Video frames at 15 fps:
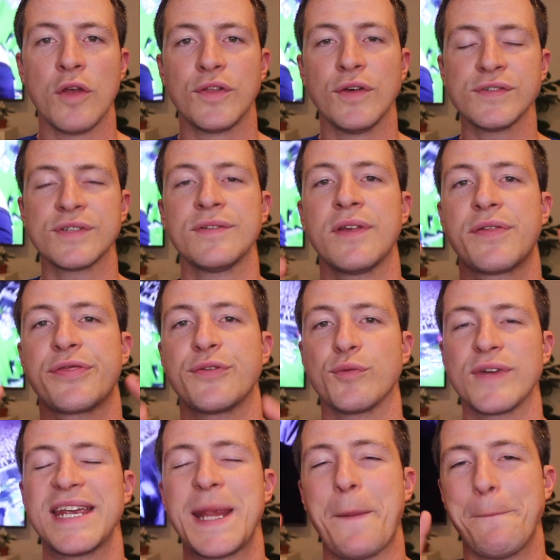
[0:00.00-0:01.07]
Those are the
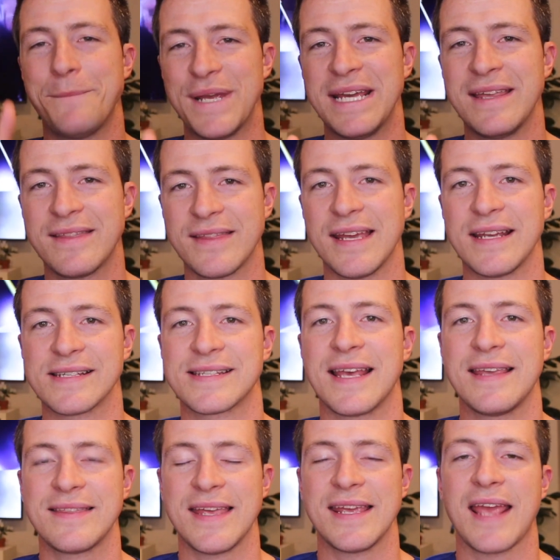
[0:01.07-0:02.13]
3 big things
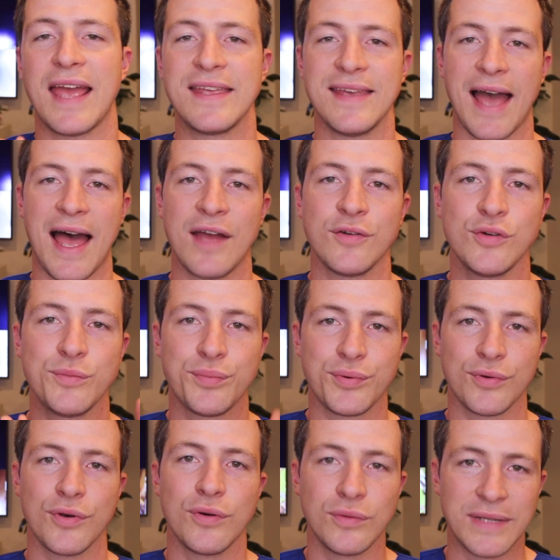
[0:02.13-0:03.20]
that I think Yahoo
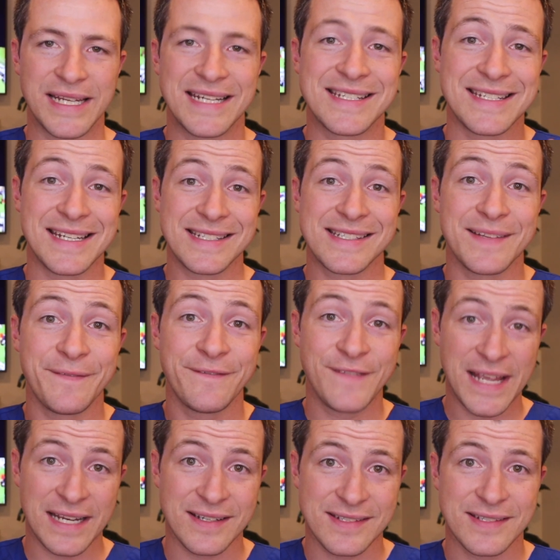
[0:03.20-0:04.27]
Pro Leagues needs to
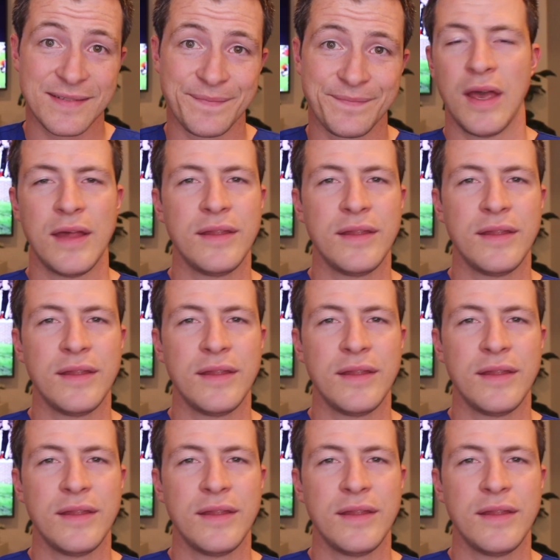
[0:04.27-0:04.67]
fix.